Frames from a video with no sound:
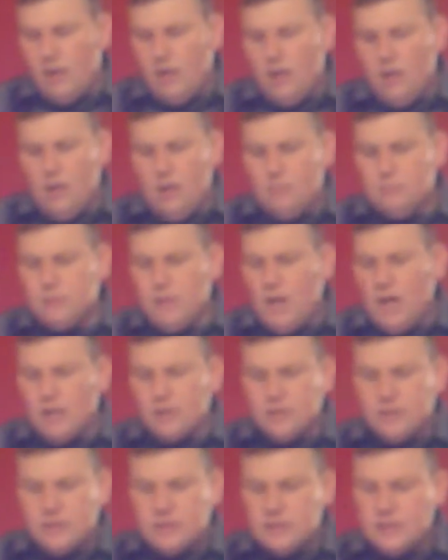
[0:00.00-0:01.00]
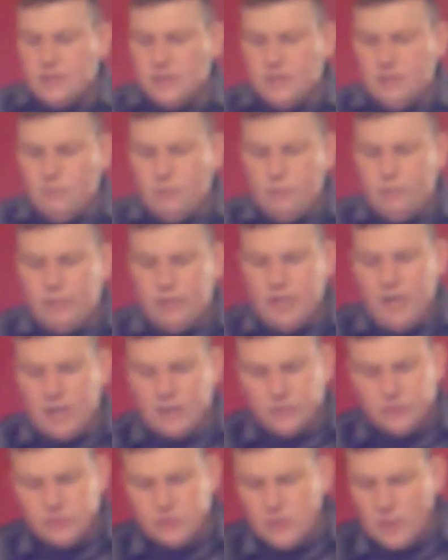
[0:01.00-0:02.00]
He said the WWE
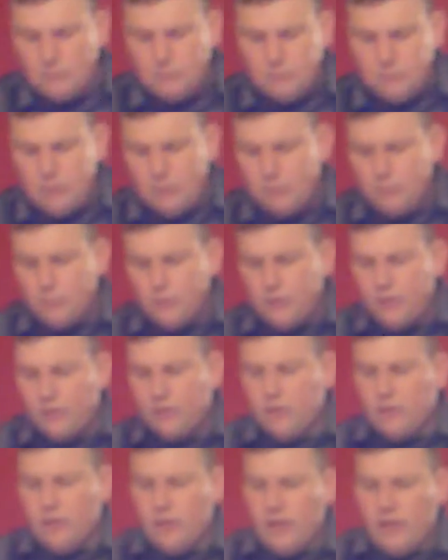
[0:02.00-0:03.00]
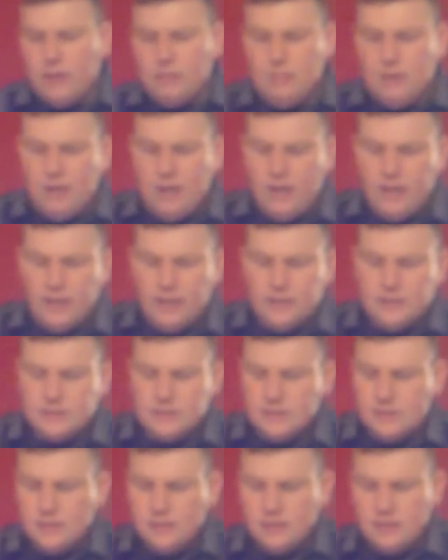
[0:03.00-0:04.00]
doctors doped him up with
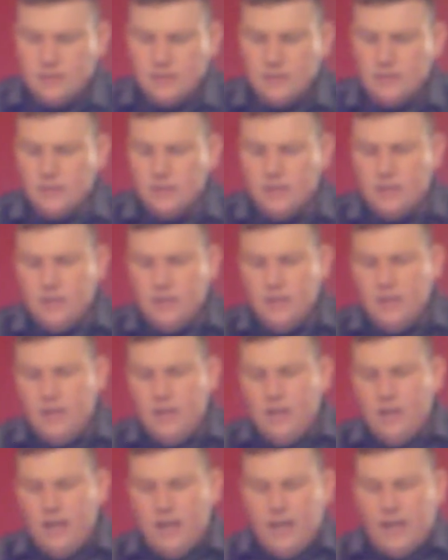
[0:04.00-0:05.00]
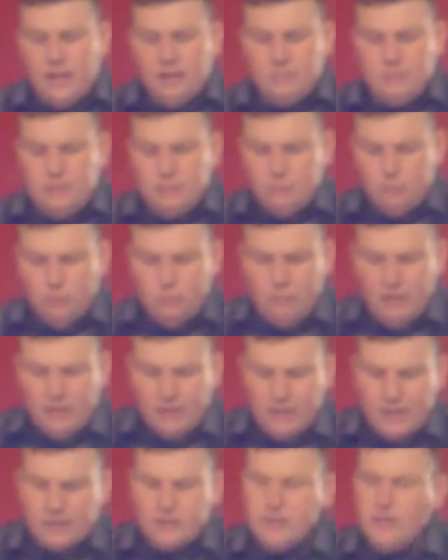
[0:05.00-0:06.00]
antibiotics and made him go
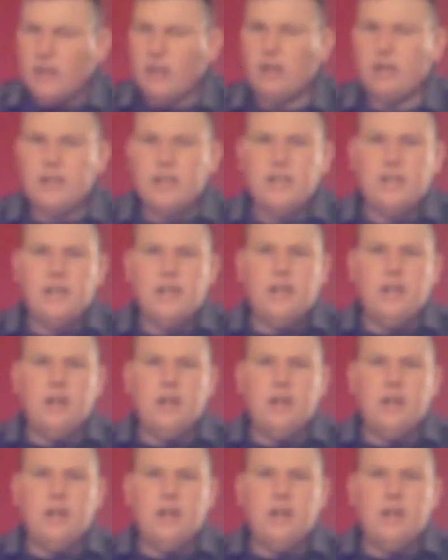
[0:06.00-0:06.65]
back out there.